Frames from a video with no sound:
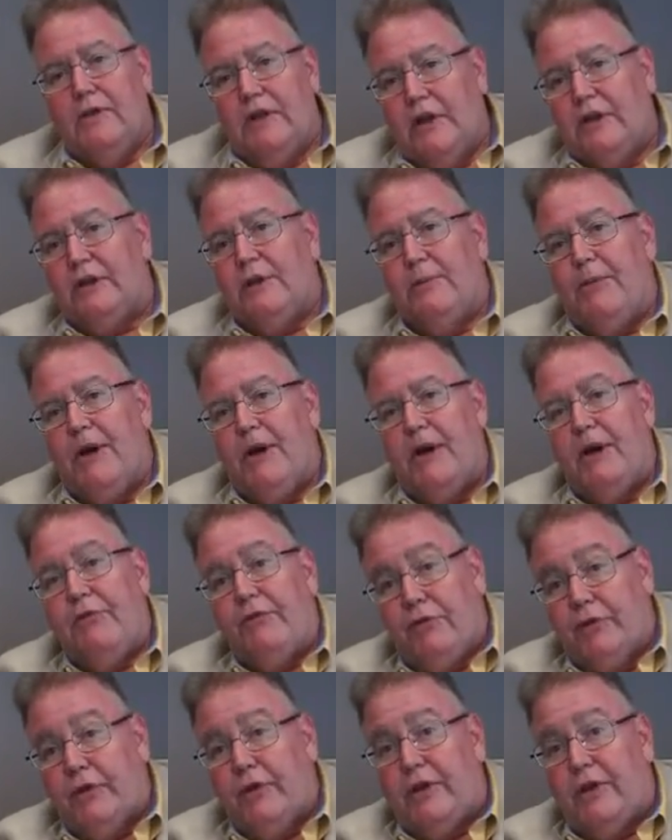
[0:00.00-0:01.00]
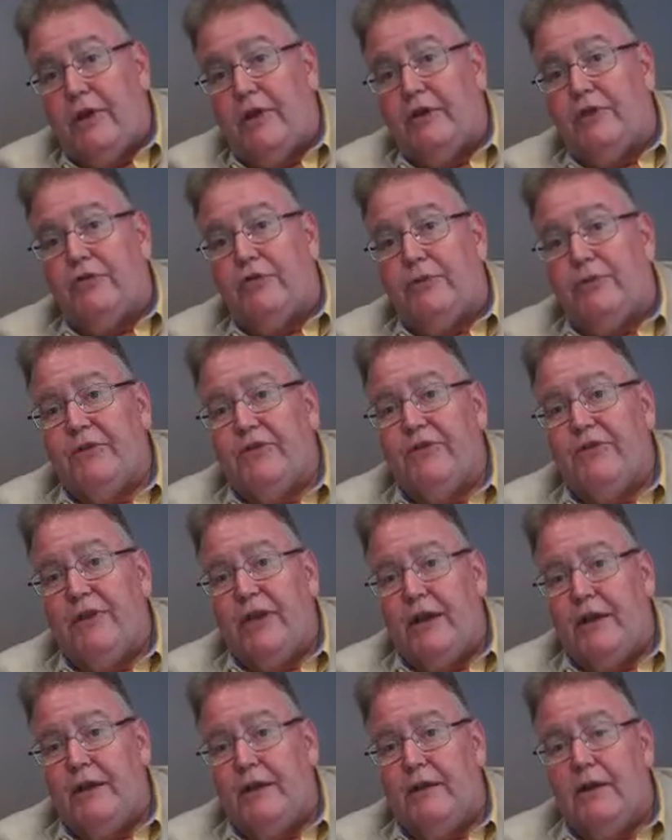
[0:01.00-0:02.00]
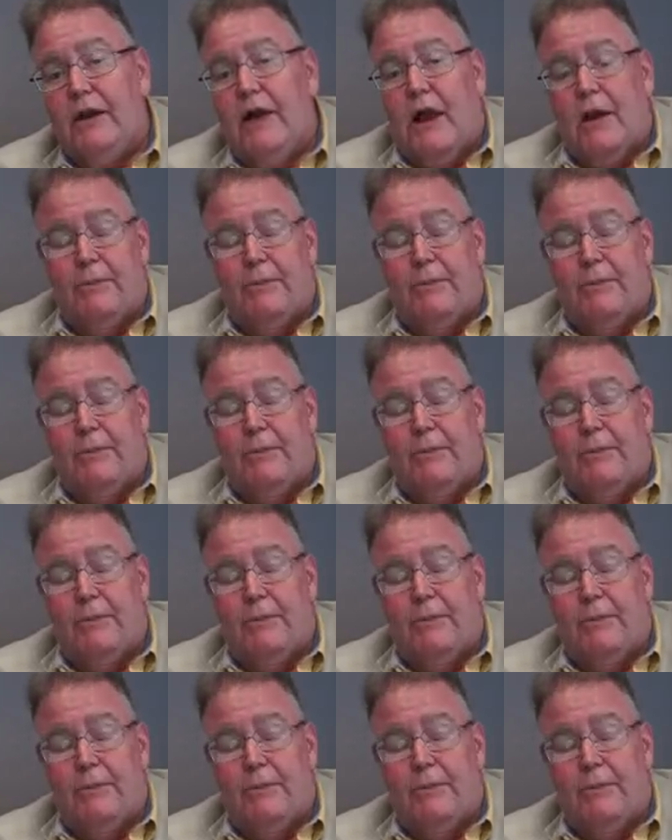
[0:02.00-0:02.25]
get the money for the kids from the state.